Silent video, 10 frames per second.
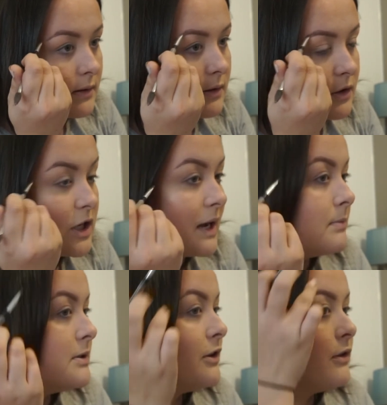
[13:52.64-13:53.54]

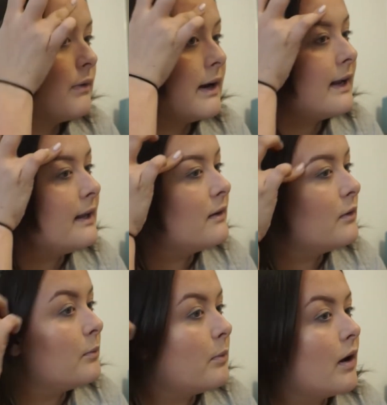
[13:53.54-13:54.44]
chapter 3
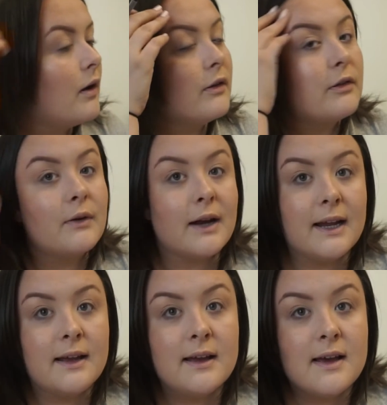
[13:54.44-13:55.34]
or part
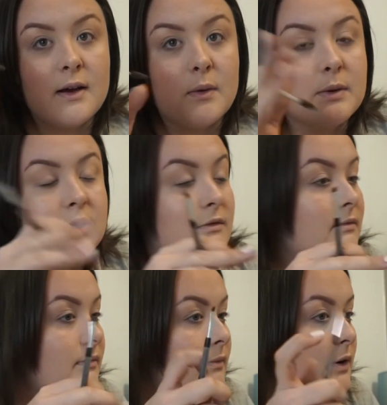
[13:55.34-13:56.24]
3
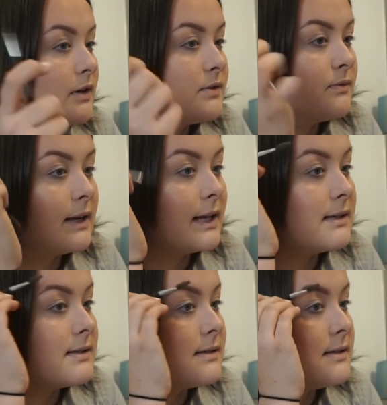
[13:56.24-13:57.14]
was
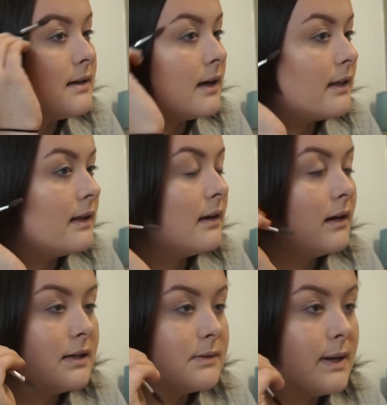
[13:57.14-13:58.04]
released I think
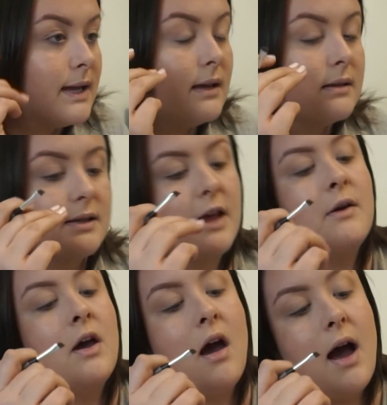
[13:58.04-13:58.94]
last week. So
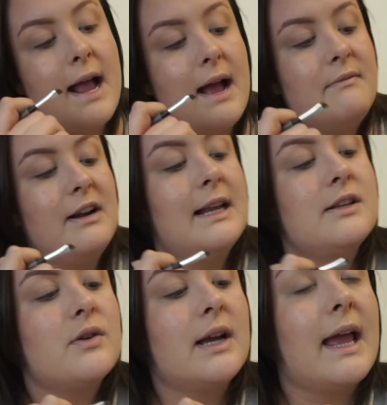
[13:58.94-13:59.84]
I am really
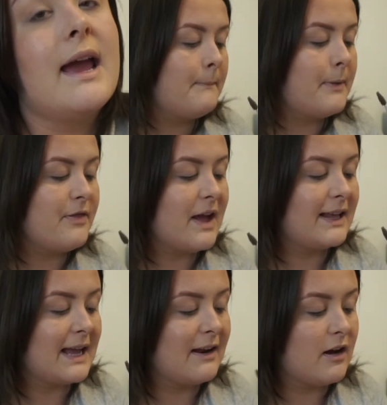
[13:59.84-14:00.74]
enjoying it, but then
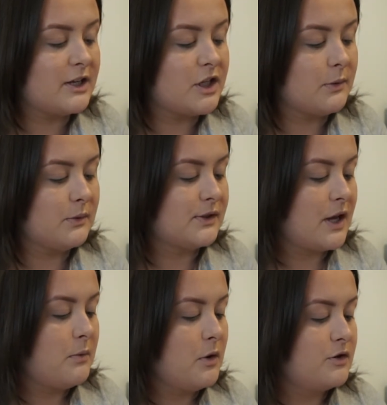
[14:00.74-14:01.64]
again I do
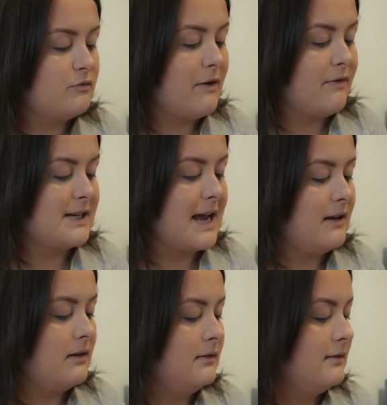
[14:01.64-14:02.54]
also watch
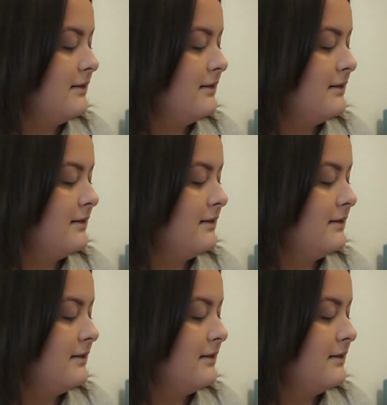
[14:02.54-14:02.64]
Riverdale.